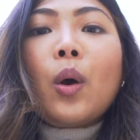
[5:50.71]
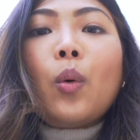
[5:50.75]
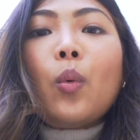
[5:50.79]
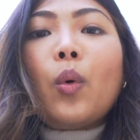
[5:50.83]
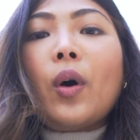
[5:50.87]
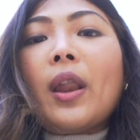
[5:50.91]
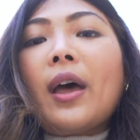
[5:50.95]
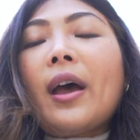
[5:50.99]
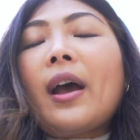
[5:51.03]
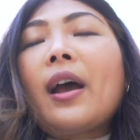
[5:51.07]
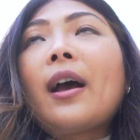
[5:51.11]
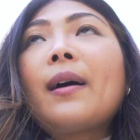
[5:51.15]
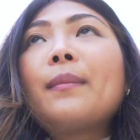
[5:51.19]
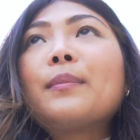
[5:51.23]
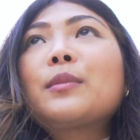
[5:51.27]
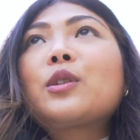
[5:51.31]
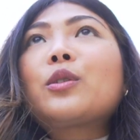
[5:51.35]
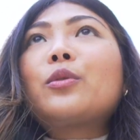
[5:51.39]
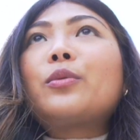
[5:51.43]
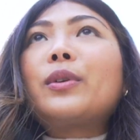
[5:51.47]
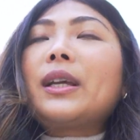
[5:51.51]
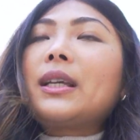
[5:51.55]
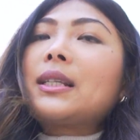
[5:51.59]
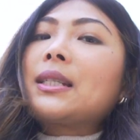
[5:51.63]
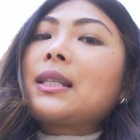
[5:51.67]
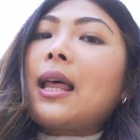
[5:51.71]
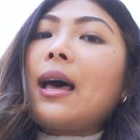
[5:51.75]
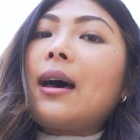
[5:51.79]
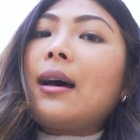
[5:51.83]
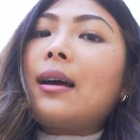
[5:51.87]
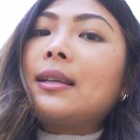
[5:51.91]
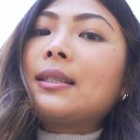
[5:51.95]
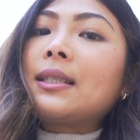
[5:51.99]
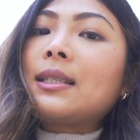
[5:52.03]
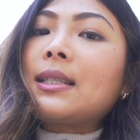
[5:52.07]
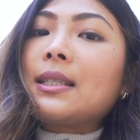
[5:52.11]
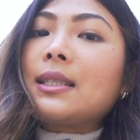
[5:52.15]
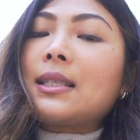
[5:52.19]
What I come to
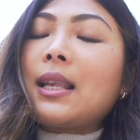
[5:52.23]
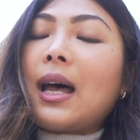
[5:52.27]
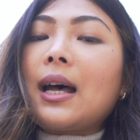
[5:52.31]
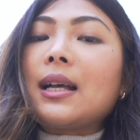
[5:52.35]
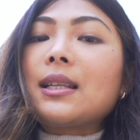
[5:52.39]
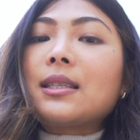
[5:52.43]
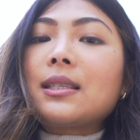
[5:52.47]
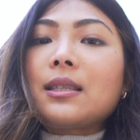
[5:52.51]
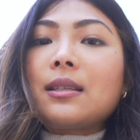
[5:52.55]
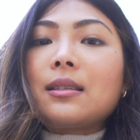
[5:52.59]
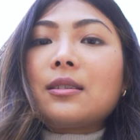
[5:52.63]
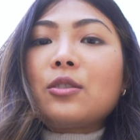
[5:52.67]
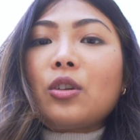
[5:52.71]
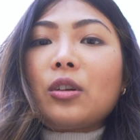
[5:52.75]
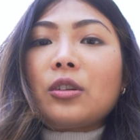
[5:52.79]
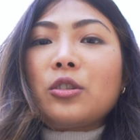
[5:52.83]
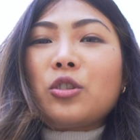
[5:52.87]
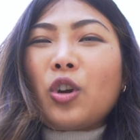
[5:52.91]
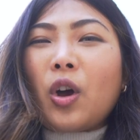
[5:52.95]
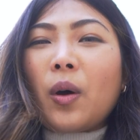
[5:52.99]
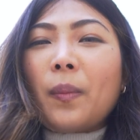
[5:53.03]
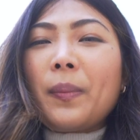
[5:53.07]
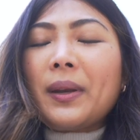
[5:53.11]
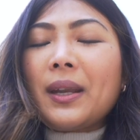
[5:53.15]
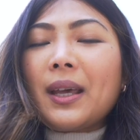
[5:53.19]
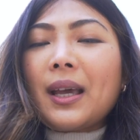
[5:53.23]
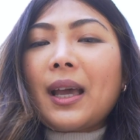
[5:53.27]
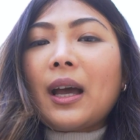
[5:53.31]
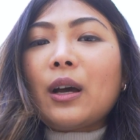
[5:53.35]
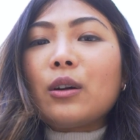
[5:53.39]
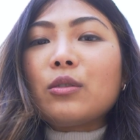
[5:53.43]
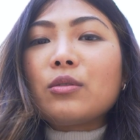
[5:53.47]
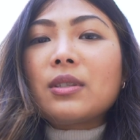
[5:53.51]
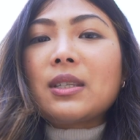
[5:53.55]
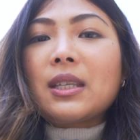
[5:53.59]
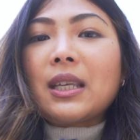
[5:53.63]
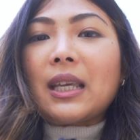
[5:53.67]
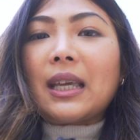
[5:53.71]
realize is that a job in
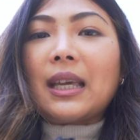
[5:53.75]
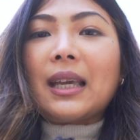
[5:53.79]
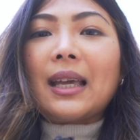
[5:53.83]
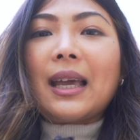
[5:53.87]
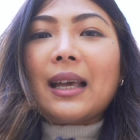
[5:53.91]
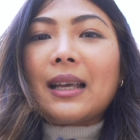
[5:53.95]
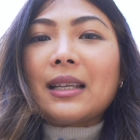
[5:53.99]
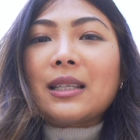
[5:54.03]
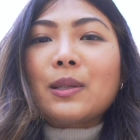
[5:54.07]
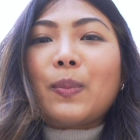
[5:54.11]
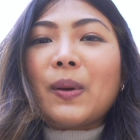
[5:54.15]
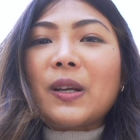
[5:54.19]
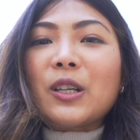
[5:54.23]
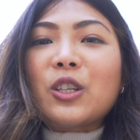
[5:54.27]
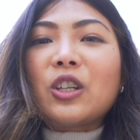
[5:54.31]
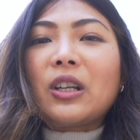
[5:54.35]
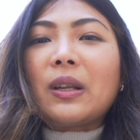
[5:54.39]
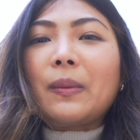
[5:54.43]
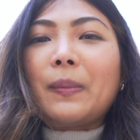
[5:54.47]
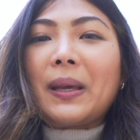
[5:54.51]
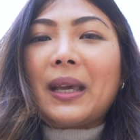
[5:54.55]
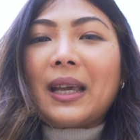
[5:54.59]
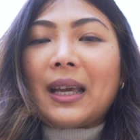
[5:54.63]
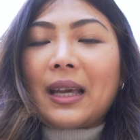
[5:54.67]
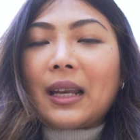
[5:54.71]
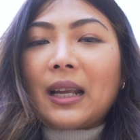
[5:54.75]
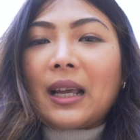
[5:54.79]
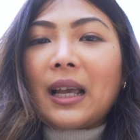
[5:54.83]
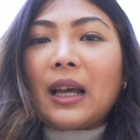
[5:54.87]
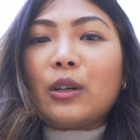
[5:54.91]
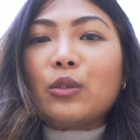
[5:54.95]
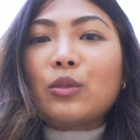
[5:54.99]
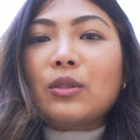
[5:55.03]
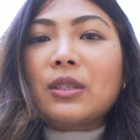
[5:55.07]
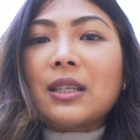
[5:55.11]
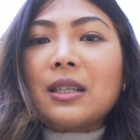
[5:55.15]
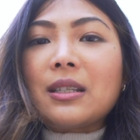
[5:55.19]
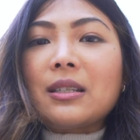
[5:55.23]
accounting, especially being
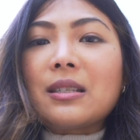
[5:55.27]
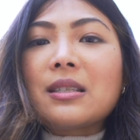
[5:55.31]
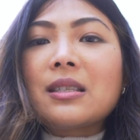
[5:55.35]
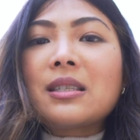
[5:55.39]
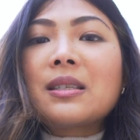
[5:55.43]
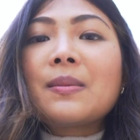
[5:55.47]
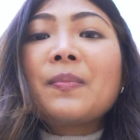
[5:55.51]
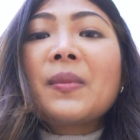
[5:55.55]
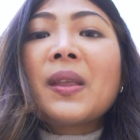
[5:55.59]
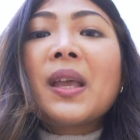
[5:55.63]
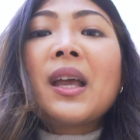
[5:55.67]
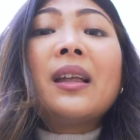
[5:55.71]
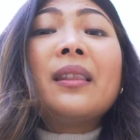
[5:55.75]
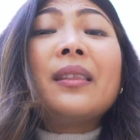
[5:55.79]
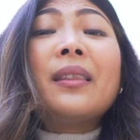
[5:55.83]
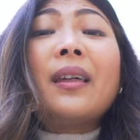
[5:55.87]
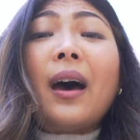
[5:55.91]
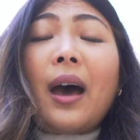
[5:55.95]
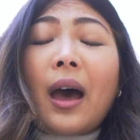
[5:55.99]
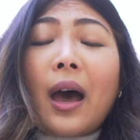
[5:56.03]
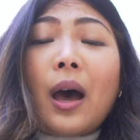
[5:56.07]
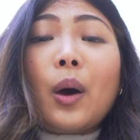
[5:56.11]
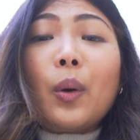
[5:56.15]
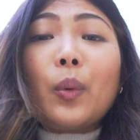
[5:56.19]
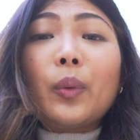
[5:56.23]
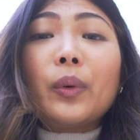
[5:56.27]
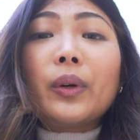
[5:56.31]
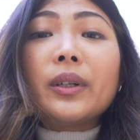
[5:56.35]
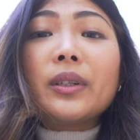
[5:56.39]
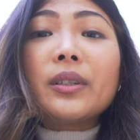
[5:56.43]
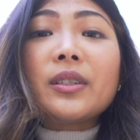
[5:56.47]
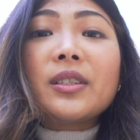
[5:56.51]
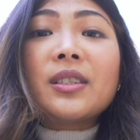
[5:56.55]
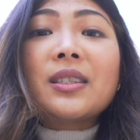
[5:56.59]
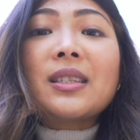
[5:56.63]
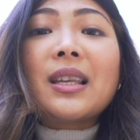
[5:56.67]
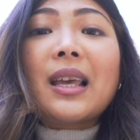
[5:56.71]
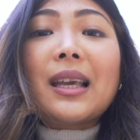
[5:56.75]
accountants, the
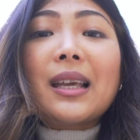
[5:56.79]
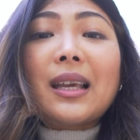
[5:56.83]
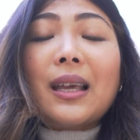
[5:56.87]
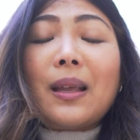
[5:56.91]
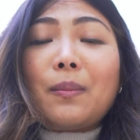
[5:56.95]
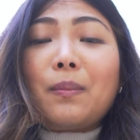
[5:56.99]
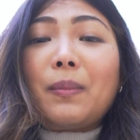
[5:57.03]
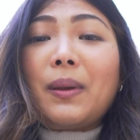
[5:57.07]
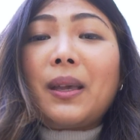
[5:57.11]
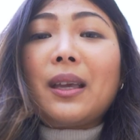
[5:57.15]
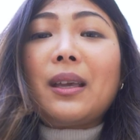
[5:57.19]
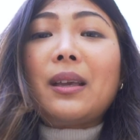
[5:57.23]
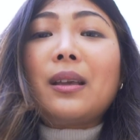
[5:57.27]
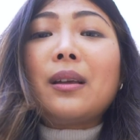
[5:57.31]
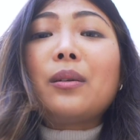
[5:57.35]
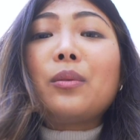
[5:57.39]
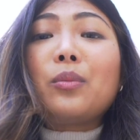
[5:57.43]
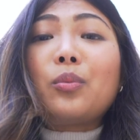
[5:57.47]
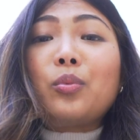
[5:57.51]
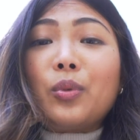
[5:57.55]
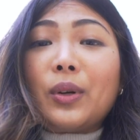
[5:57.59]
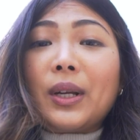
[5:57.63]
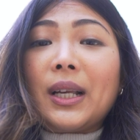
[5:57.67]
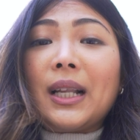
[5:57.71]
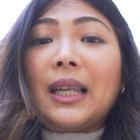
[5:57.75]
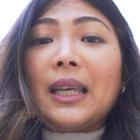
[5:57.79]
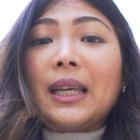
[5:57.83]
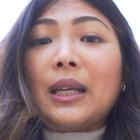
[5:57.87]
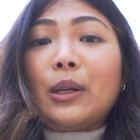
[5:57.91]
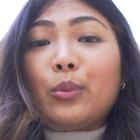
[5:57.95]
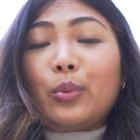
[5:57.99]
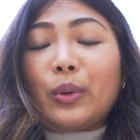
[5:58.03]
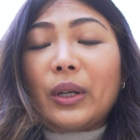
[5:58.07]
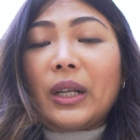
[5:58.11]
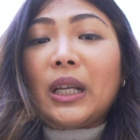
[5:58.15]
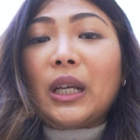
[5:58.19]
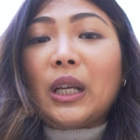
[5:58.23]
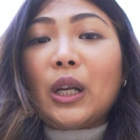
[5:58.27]
hours can be really,
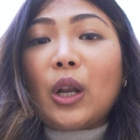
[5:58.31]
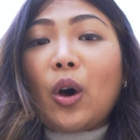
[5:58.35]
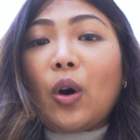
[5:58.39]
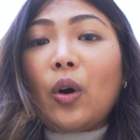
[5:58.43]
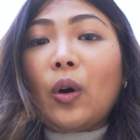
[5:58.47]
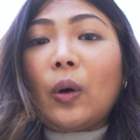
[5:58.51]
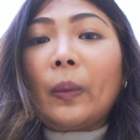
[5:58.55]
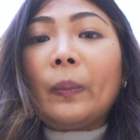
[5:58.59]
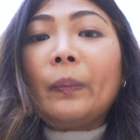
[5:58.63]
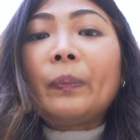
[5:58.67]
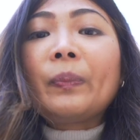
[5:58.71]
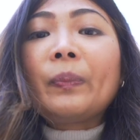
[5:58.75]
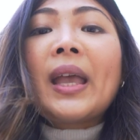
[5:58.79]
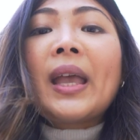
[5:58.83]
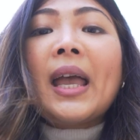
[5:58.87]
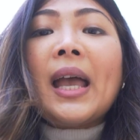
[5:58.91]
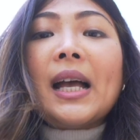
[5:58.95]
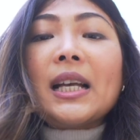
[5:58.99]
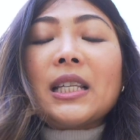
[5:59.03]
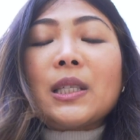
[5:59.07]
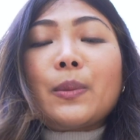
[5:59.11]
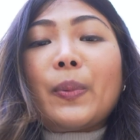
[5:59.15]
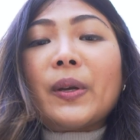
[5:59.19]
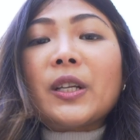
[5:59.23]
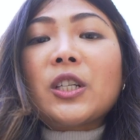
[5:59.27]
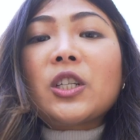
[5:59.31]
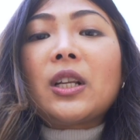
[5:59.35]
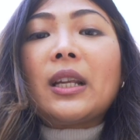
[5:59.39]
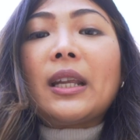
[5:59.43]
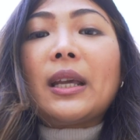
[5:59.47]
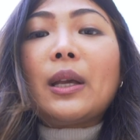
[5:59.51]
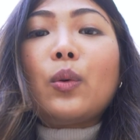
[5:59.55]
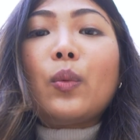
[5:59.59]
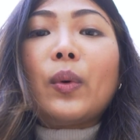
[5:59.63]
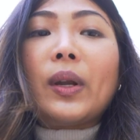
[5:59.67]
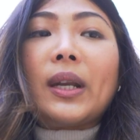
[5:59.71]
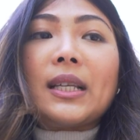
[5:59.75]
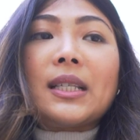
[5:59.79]
really long, especially
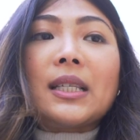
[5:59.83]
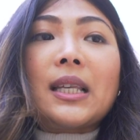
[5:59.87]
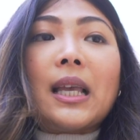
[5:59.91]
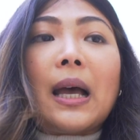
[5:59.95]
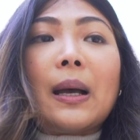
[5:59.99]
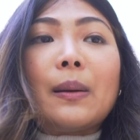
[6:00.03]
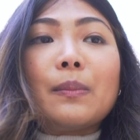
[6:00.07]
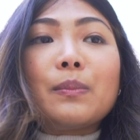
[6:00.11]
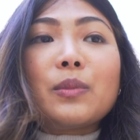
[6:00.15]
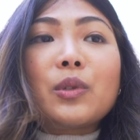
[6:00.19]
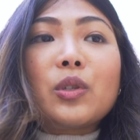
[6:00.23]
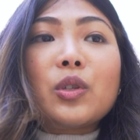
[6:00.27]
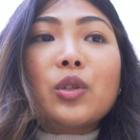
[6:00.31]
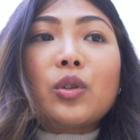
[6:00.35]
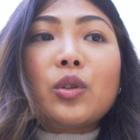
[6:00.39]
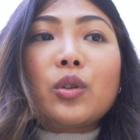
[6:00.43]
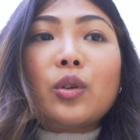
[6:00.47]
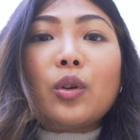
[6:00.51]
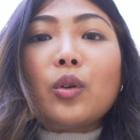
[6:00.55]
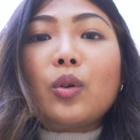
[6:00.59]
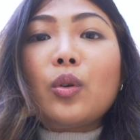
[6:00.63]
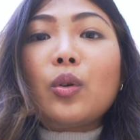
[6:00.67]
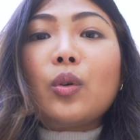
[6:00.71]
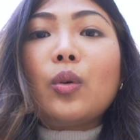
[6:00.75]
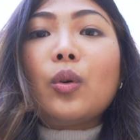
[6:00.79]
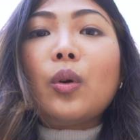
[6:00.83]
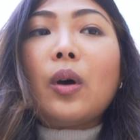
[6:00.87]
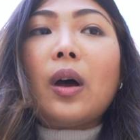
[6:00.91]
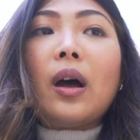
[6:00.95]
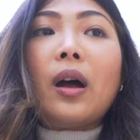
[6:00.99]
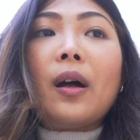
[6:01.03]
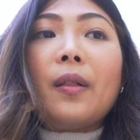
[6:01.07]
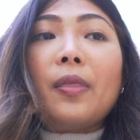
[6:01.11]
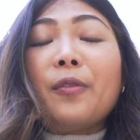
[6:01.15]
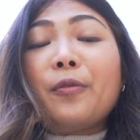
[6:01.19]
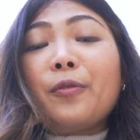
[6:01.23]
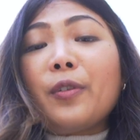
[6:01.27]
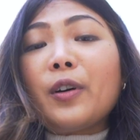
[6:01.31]
when it comes to
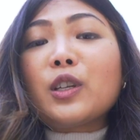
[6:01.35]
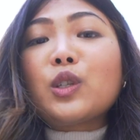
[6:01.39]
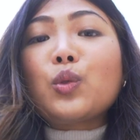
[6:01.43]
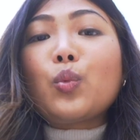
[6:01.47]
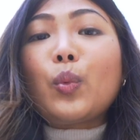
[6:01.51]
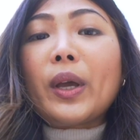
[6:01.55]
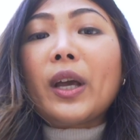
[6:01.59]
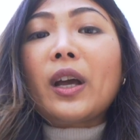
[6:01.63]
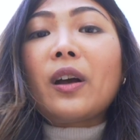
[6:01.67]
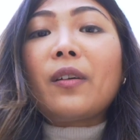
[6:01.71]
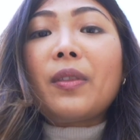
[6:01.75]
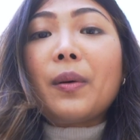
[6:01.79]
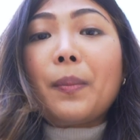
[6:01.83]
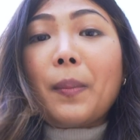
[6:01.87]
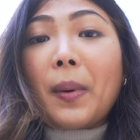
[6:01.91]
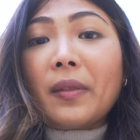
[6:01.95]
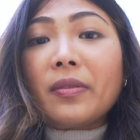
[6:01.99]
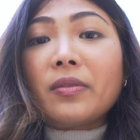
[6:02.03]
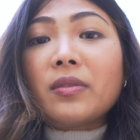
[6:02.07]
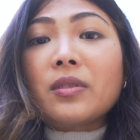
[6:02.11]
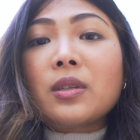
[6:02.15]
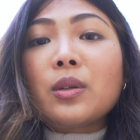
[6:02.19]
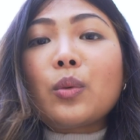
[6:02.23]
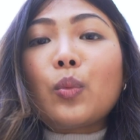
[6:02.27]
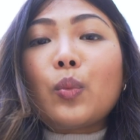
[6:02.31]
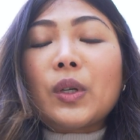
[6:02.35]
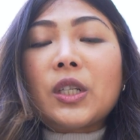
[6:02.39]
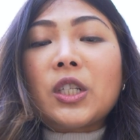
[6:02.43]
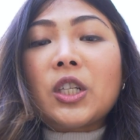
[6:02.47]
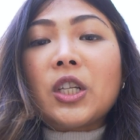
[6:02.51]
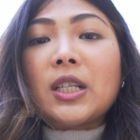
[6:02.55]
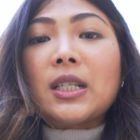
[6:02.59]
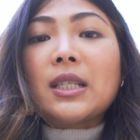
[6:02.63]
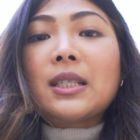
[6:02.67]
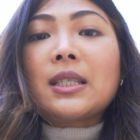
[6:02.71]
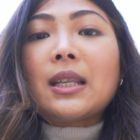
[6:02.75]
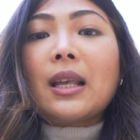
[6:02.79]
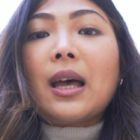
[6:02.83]
uh, the first week of the month, which
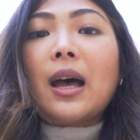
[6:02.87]
is